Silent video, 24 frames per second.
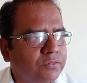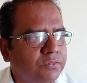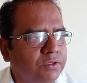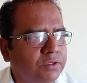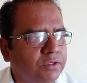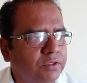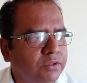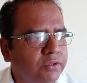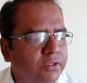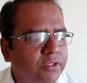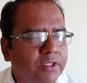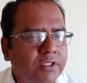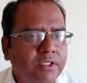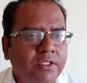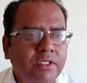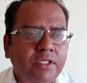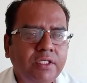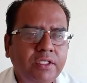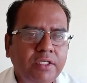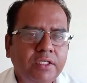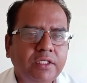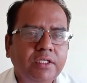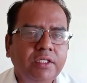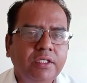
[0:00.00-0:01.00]

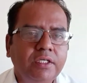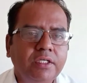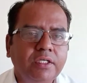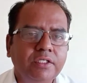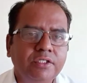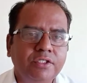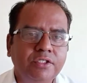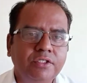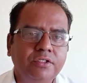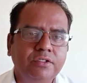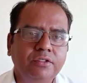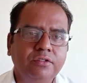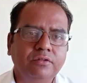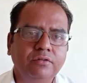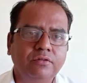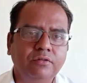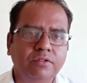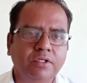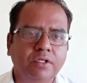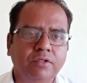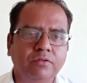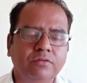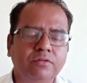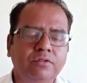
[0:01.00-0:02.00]
learning in English, no
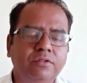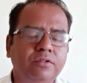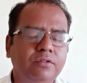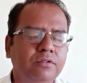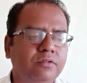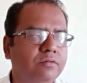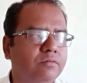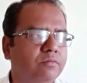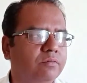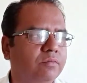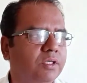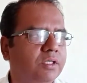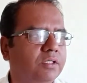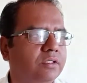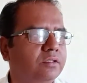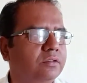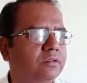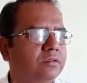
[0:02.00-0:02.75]
doubt, but